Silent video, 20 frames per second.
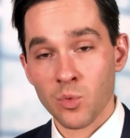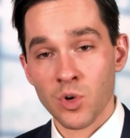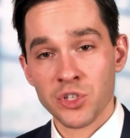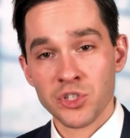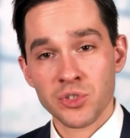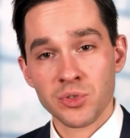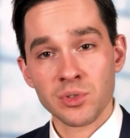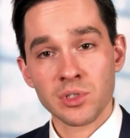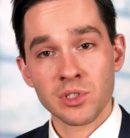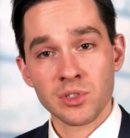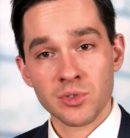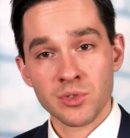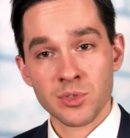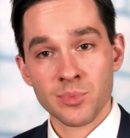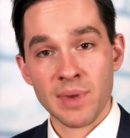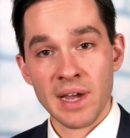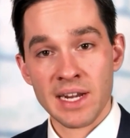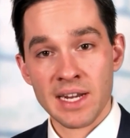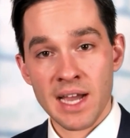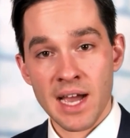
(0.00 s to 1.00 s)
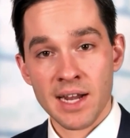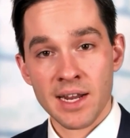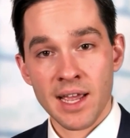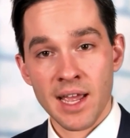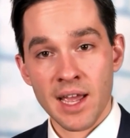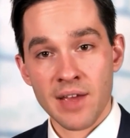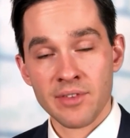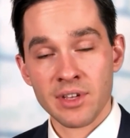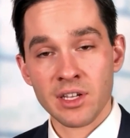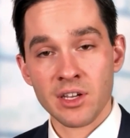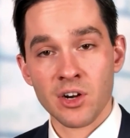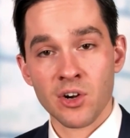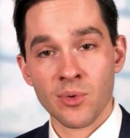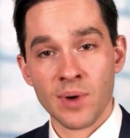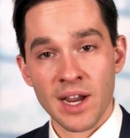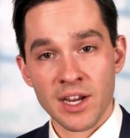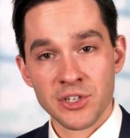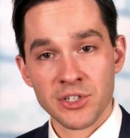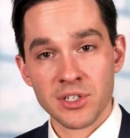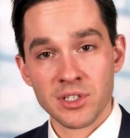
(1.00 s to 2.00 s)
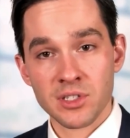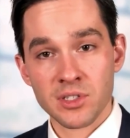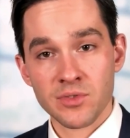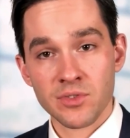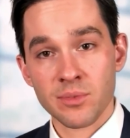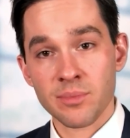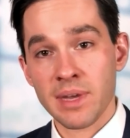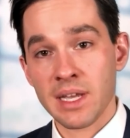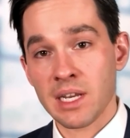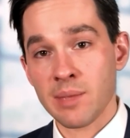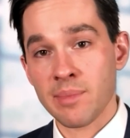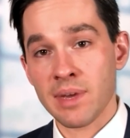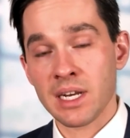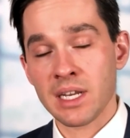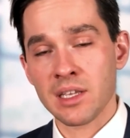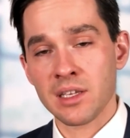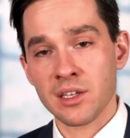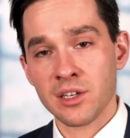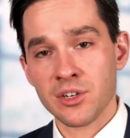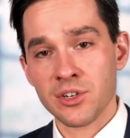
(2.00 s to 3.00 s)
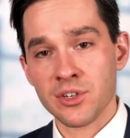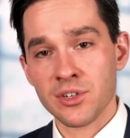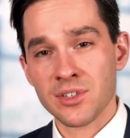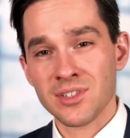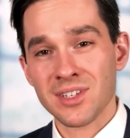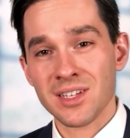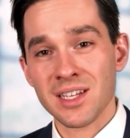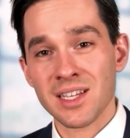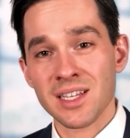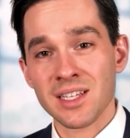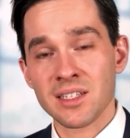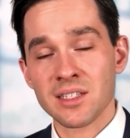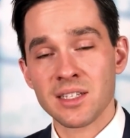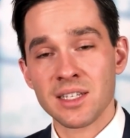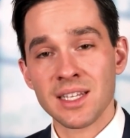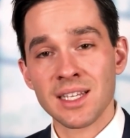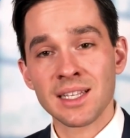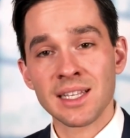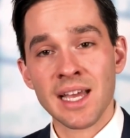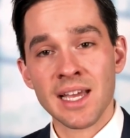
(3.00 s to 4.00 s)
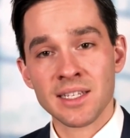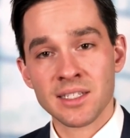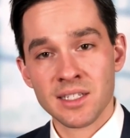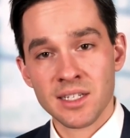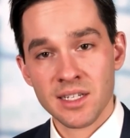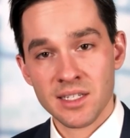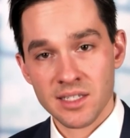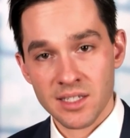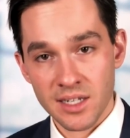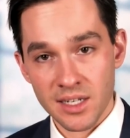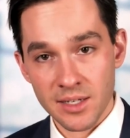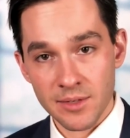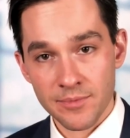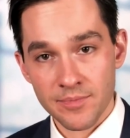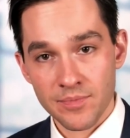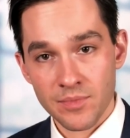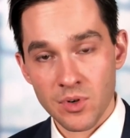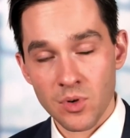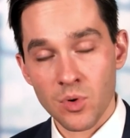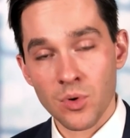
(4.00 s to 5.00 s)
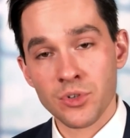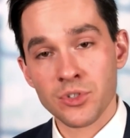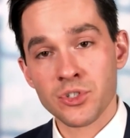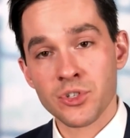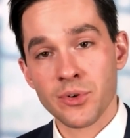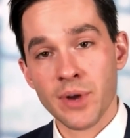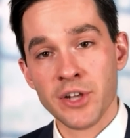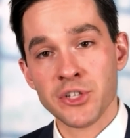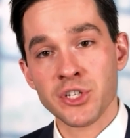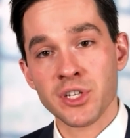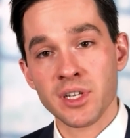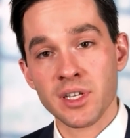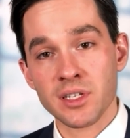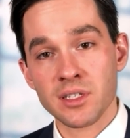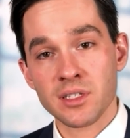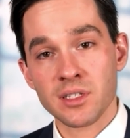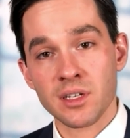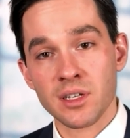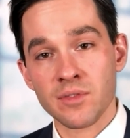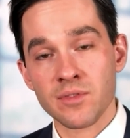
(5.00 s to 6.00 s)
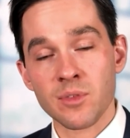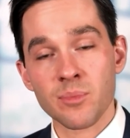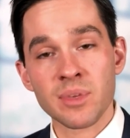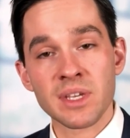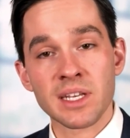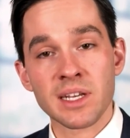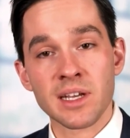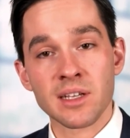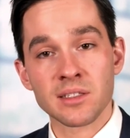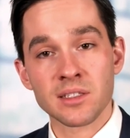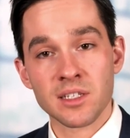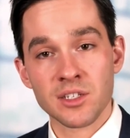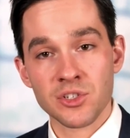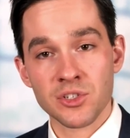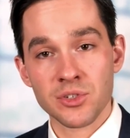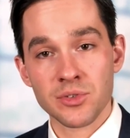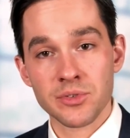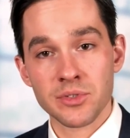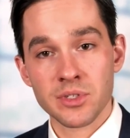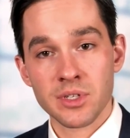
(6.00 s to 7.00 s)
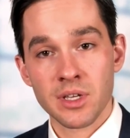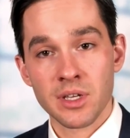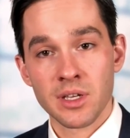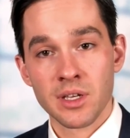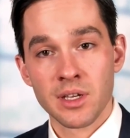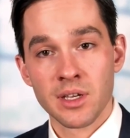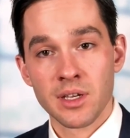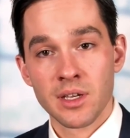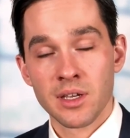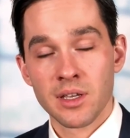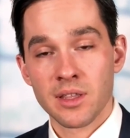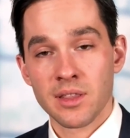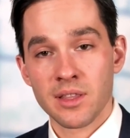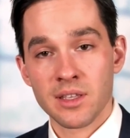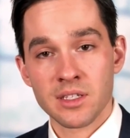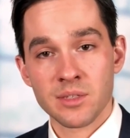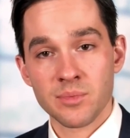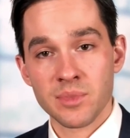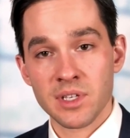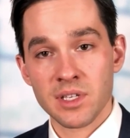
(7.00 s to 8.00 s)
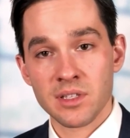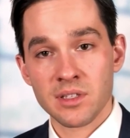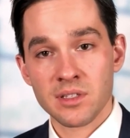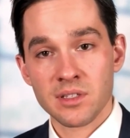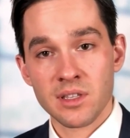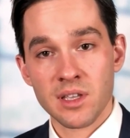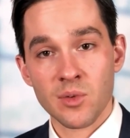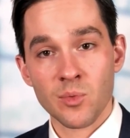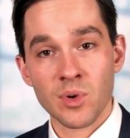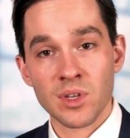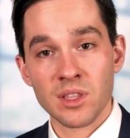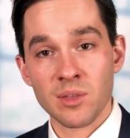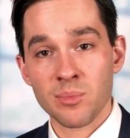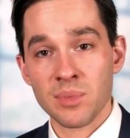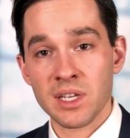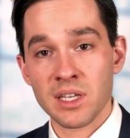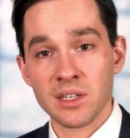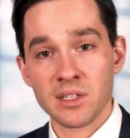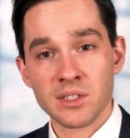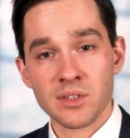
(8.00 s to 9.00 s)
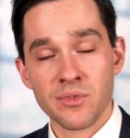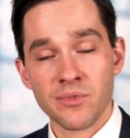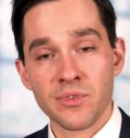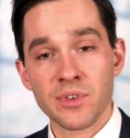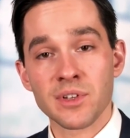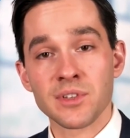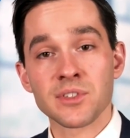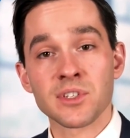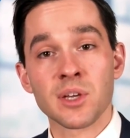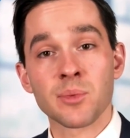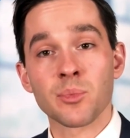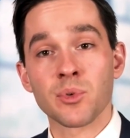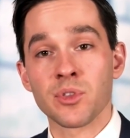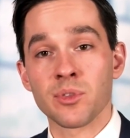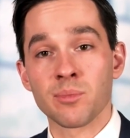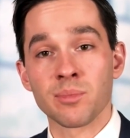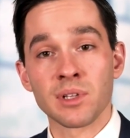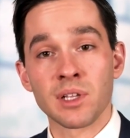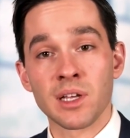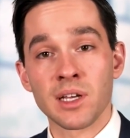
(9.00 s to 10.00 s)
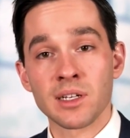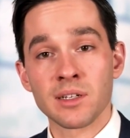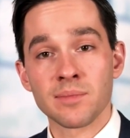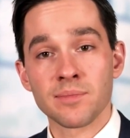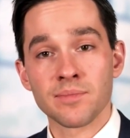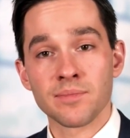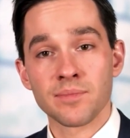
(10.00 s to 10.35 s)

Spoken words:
what you lose by not having erections for many, many years is elasticity or stretchiness of the penile tissues. This means that when the penis fills up with blood,